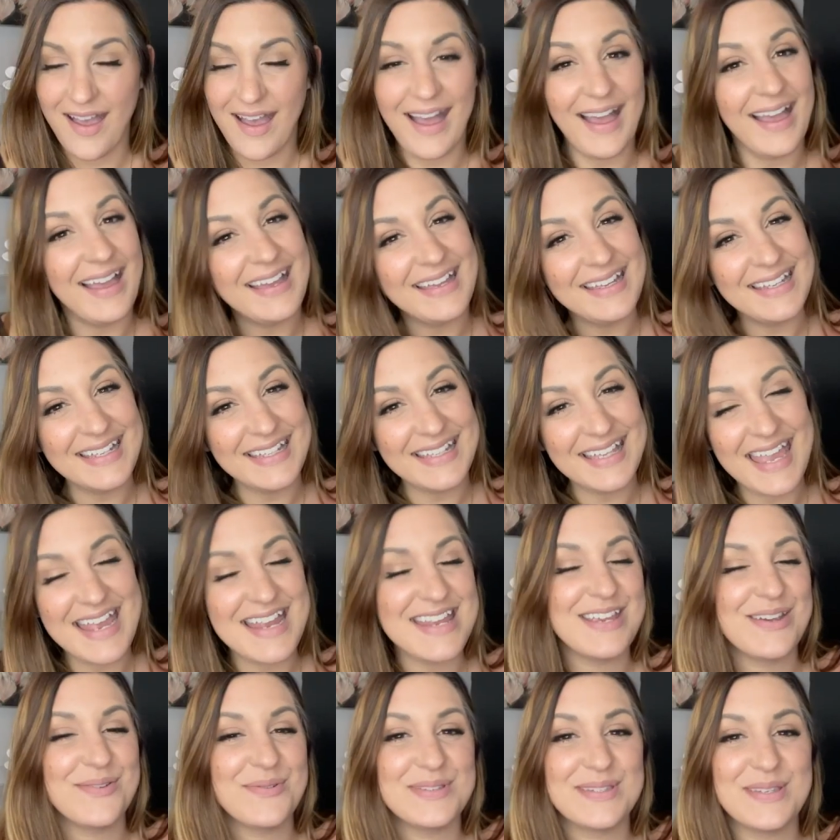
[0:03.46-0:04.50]
Hi,
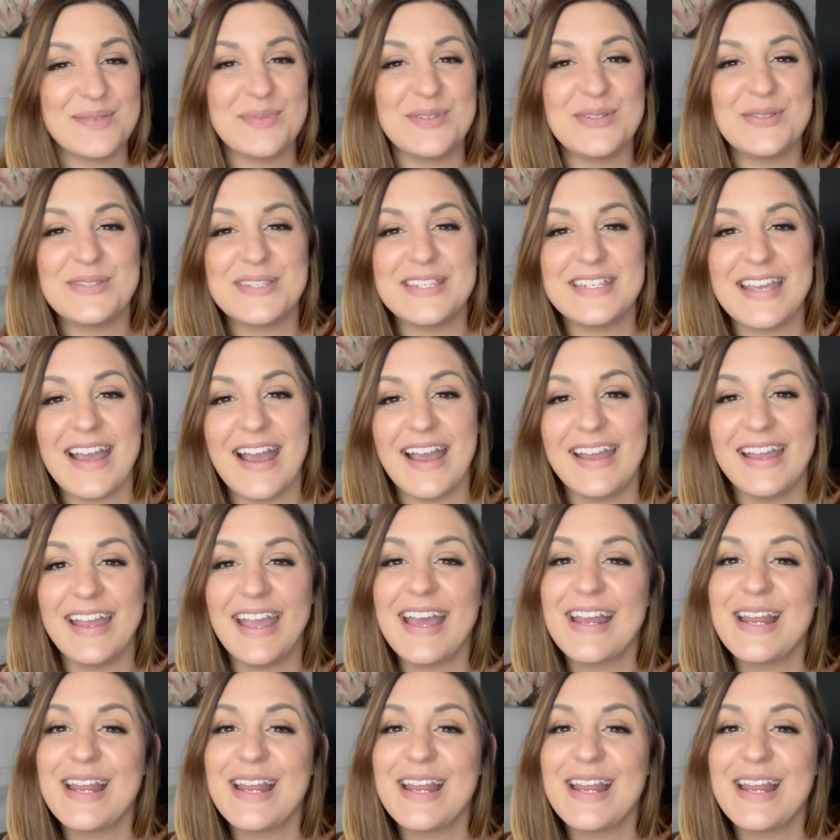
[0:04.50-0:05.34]
Kate here with WTI,